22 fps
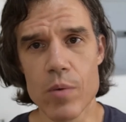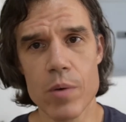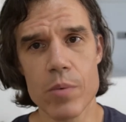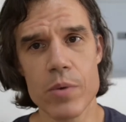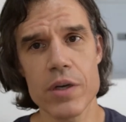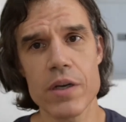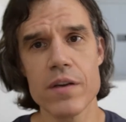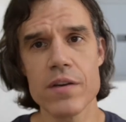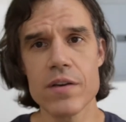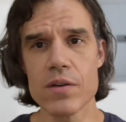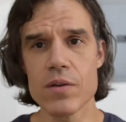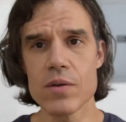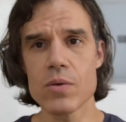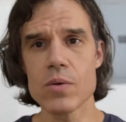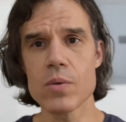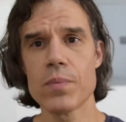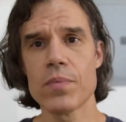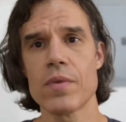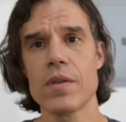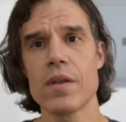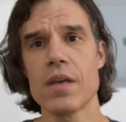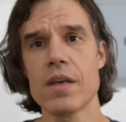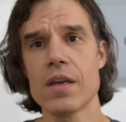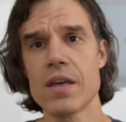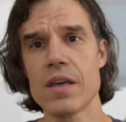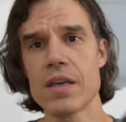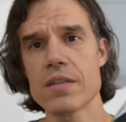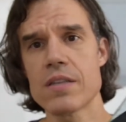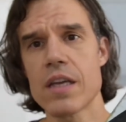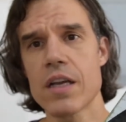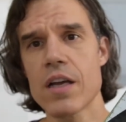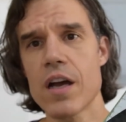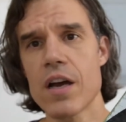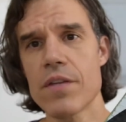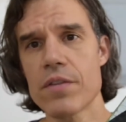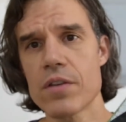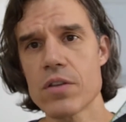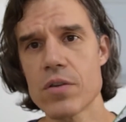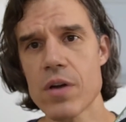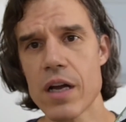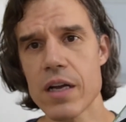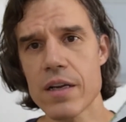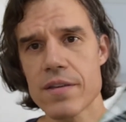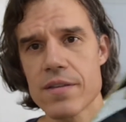What we're going to do is take off the
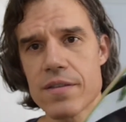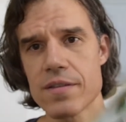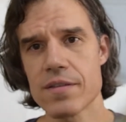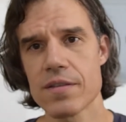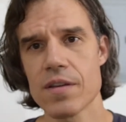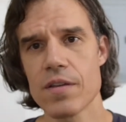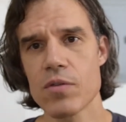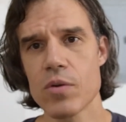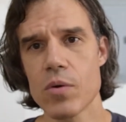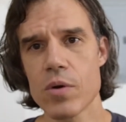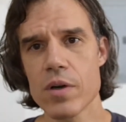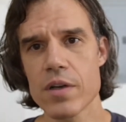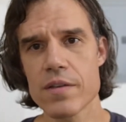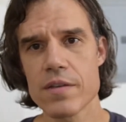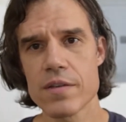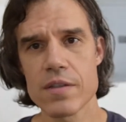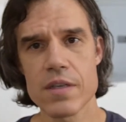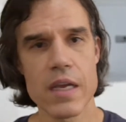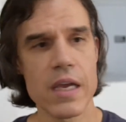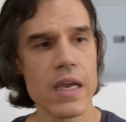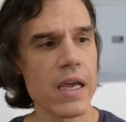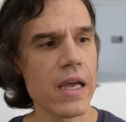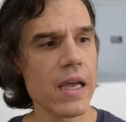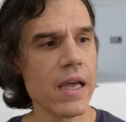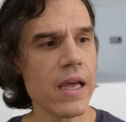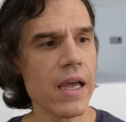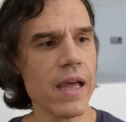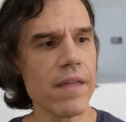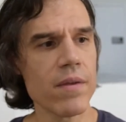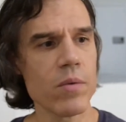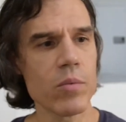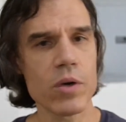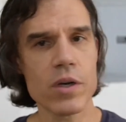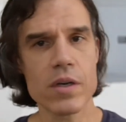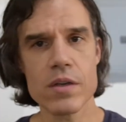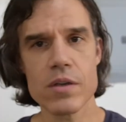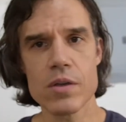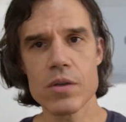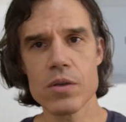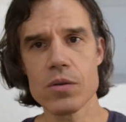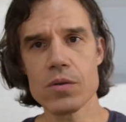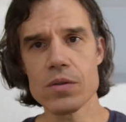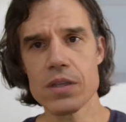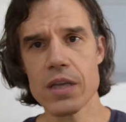trucks, of course, and then we're going to
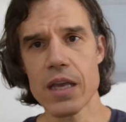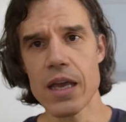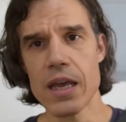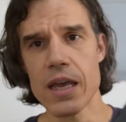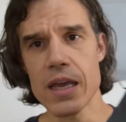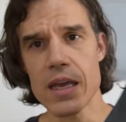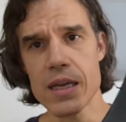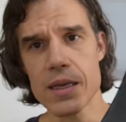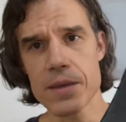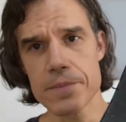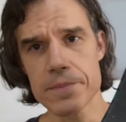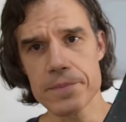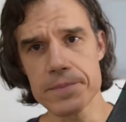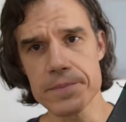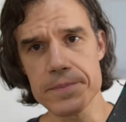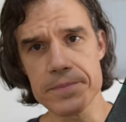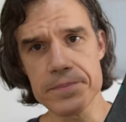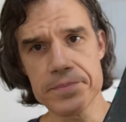use a